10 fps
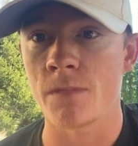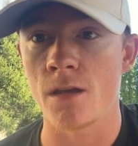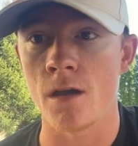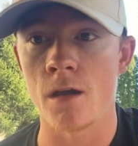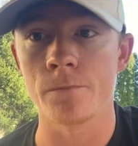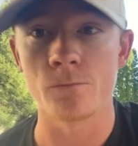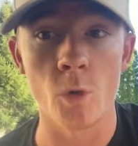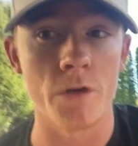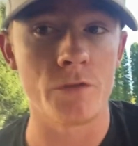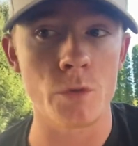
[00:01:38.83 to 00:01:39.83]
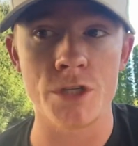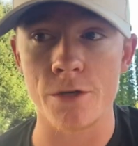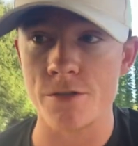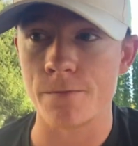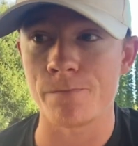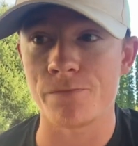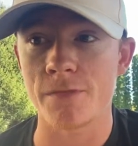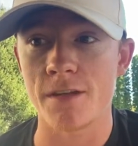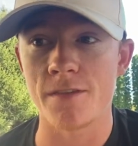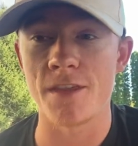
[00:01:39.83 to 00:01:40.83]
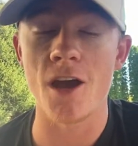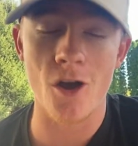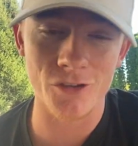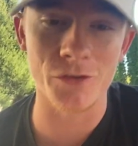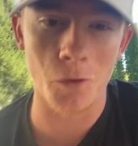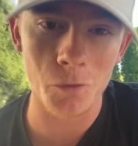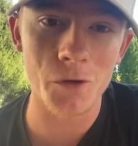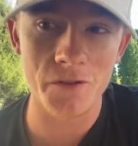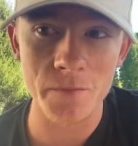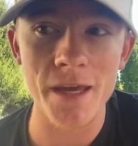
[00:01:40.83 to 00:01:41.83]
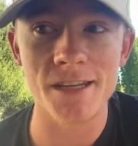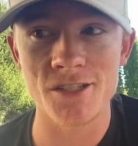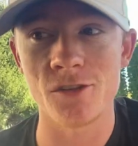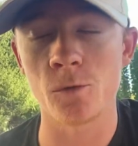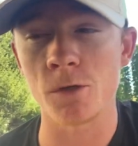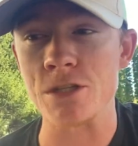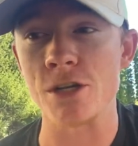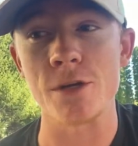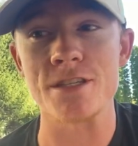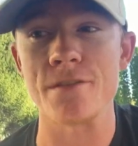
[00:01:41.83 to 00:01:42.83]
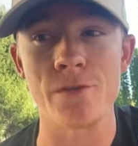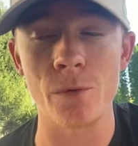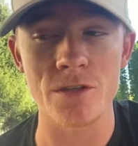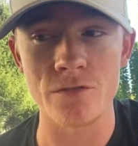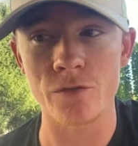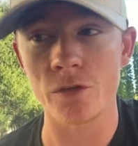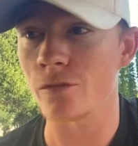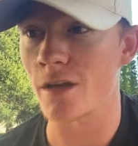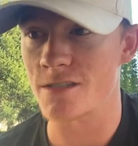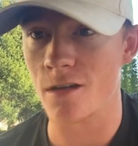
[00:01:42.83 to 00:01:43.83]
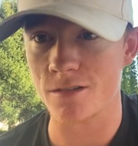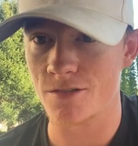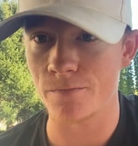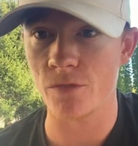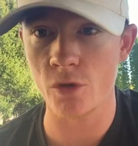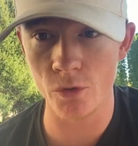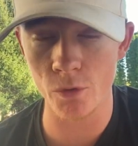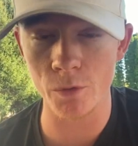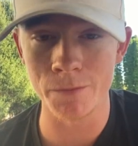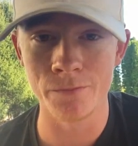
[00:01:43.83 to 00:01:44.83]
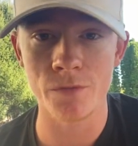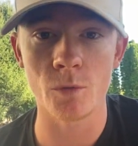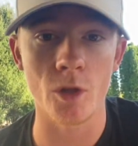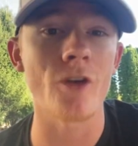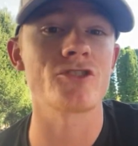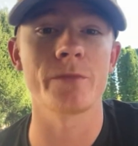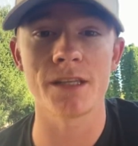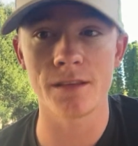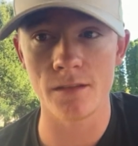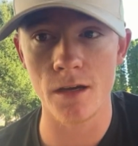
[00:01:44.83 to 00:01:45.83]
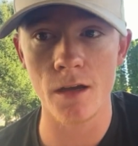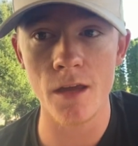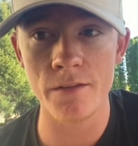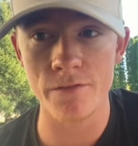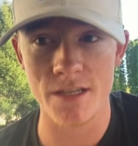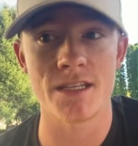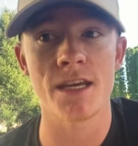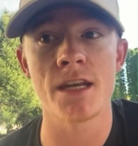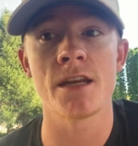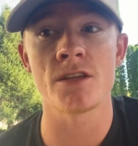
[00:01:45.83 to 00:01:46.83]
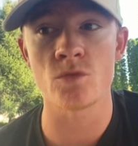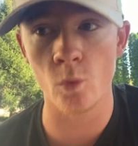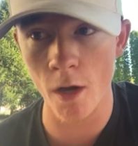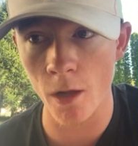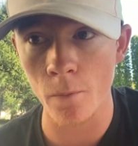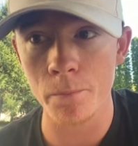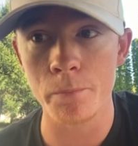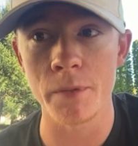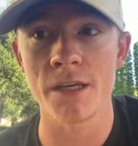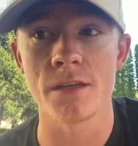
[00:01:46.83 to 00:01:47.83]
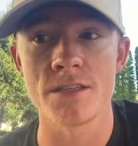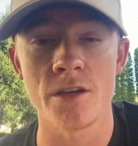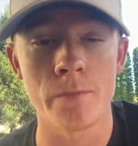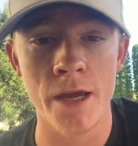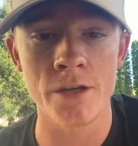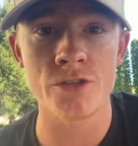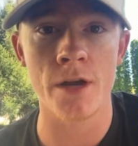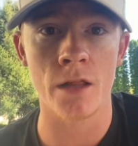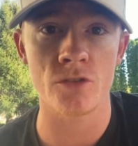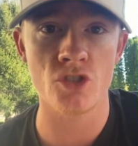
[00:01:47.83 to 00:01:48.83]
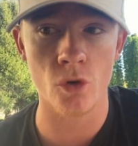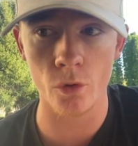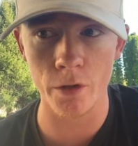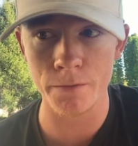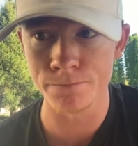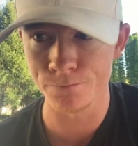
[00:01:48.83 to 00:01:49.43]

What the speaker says: one of those years. They also would have made it to the World Series if it wasn't for the Red Sox, who will also be investigated as well because their manager, Alex Cora,